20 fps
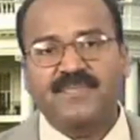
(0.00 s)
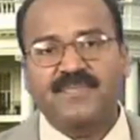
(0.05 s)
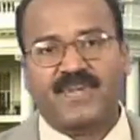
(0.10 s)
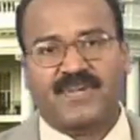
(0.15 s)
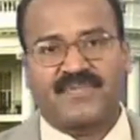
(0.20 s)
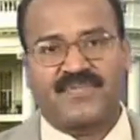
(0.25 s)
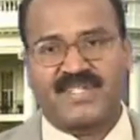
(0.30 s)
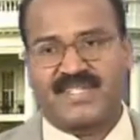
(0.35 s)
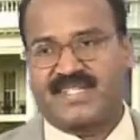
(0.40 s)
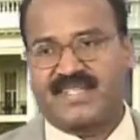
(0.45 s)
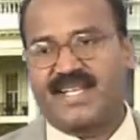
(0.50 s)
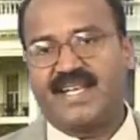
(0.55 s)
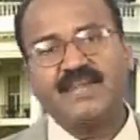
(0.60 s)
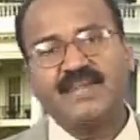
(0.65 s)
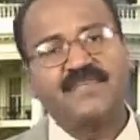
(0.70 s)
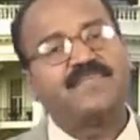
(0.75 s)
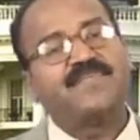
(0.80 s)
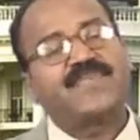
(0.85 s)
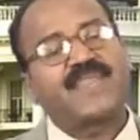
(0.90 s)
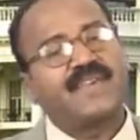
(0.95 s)

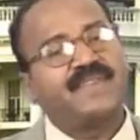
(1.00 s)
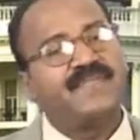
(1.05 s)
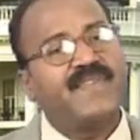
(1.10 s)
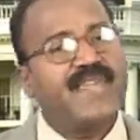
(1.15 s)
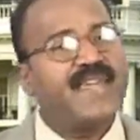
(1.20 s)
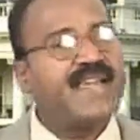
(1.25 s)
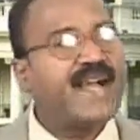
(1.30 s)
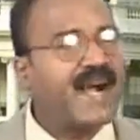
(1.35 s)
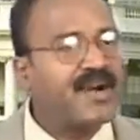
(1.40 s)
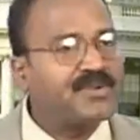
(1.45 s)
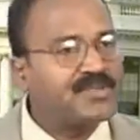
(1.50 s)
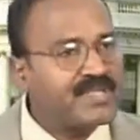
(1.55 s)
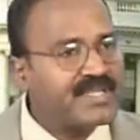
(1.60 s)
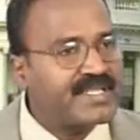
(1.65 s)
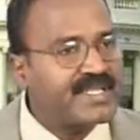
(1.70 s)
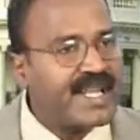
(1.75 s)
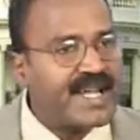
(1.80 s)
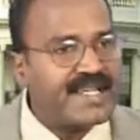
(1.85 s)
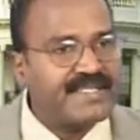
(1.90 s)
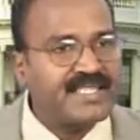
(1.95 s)
professional, we have to
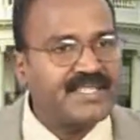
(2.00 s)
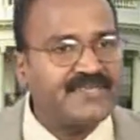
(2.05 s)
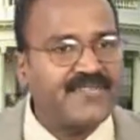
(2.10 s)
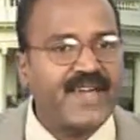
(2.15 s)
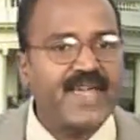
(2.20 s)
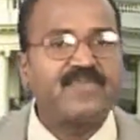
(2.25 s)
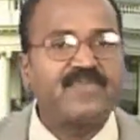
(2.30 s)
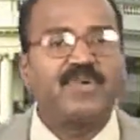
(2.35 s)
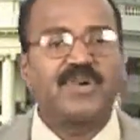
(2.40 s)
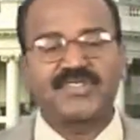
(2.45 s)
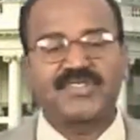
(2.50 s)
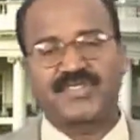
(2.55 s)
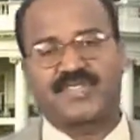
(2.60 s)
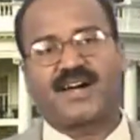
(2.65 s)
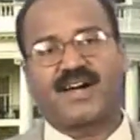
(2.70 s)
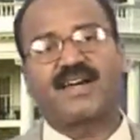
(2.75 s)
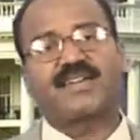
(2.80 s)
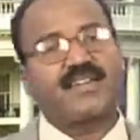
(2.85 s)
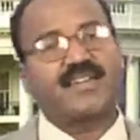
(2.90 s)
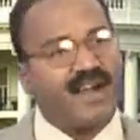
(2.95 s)
classify books
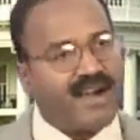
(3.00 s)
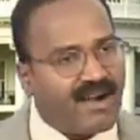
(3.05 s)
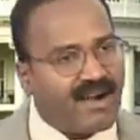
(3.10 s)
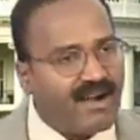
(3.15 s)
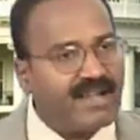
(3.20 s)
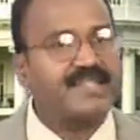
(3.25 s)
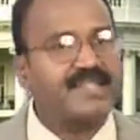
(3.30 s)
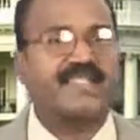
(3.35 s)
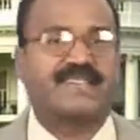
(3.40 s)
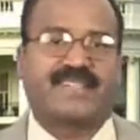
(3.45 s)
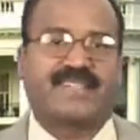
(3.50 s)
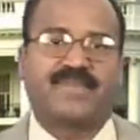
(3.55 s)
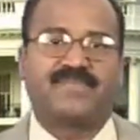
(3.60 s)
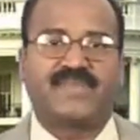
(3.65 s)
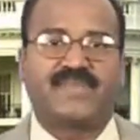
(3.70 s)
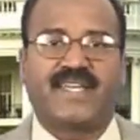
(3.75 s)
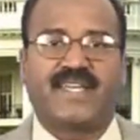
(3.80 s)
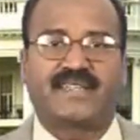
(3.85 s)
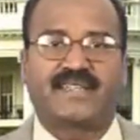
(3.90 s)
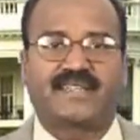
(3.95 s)
on all the
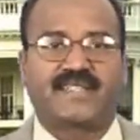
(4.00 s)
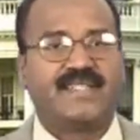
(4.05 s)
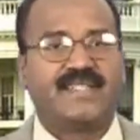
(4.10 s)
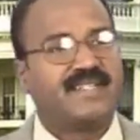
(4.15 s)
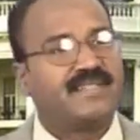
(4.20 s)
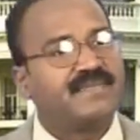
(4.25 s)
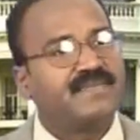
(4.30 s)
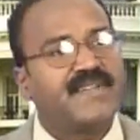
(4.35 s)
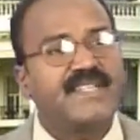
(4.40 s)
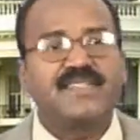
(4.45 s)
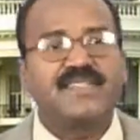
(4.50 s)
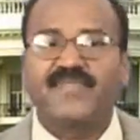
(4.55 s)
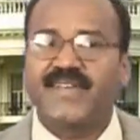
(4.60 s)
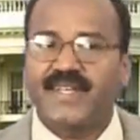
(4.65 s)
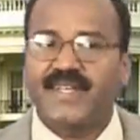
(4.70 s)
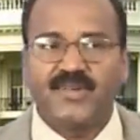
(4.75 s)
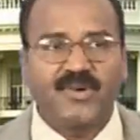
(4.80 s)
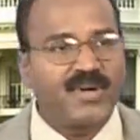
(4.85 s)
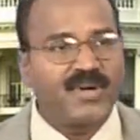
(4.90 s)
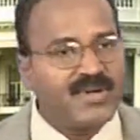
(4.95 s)
subjects which
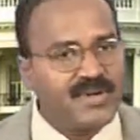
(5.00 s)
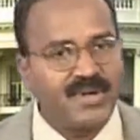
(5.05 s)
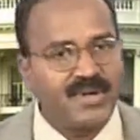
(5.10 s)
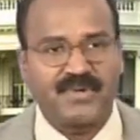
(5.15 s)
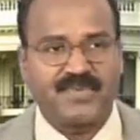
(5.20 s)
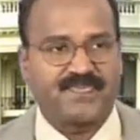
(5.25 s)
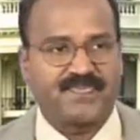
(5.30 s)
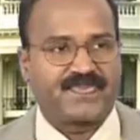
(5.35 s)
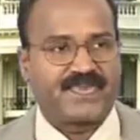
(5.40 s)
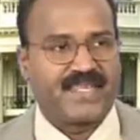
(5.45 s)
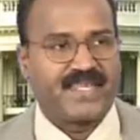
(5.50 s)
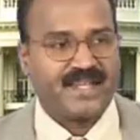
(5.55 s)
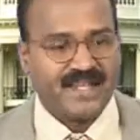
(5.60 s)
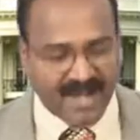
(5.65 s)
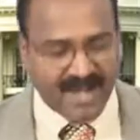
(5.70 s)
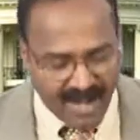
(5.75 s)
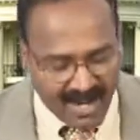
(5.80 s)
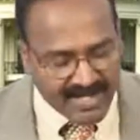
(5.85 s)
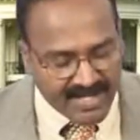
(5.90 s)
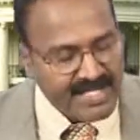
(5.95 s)
we don't know.
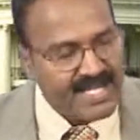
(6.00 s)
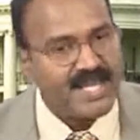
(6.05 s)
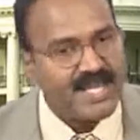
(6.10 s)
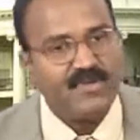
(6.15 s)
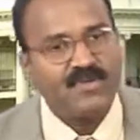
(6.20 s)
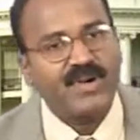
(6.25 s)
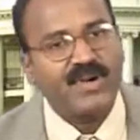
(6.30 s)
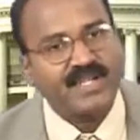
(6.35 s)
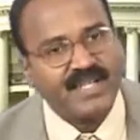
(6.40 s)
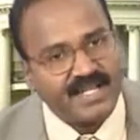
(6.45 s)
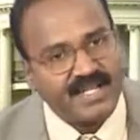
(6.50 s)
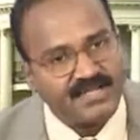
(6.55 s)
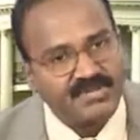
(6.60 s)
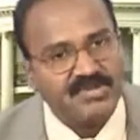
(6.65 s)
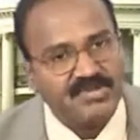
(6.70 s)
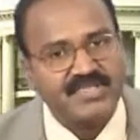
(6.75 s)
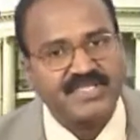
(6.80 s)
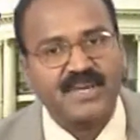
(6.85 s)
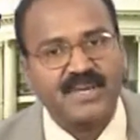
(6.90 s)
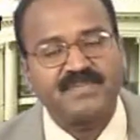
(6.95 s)
Hardly 1 or
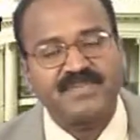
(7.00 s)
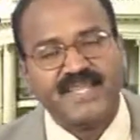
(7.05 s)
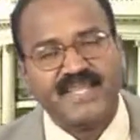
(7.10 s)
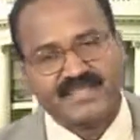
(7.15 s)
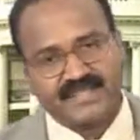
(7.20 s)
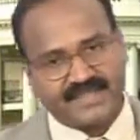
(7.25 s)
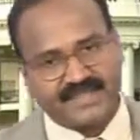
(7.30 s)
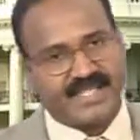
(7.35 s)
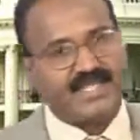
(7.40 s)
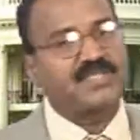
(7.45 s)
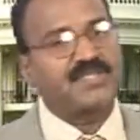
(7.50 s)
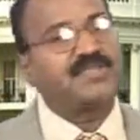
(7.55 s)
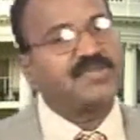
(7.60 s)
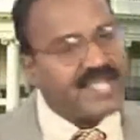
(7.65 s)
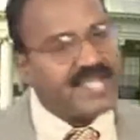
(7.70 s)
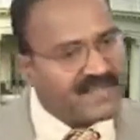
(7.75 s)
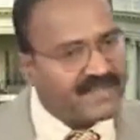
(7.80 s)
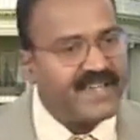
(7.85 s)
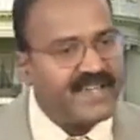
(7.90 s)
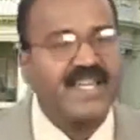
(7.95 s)
2 subjects, that too
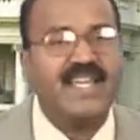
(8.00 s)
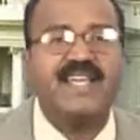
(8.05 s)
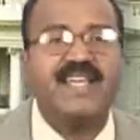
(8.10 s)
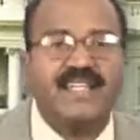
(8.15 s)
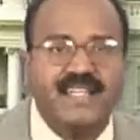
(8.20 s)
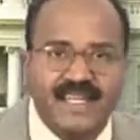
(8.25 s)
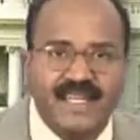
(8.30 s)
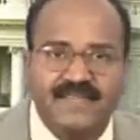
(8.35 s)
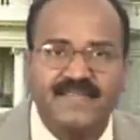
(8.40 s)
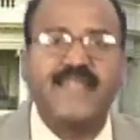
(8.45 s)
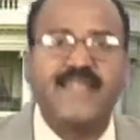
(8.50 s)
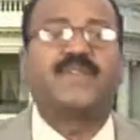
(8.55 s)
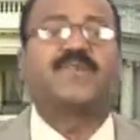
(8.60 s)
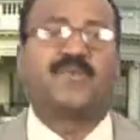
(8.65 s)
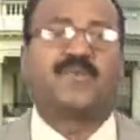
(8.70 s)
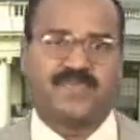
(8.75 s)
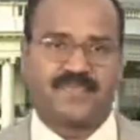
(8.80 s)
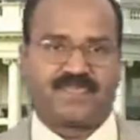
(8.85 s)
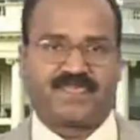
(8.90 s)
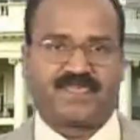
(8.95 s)
a very little we know.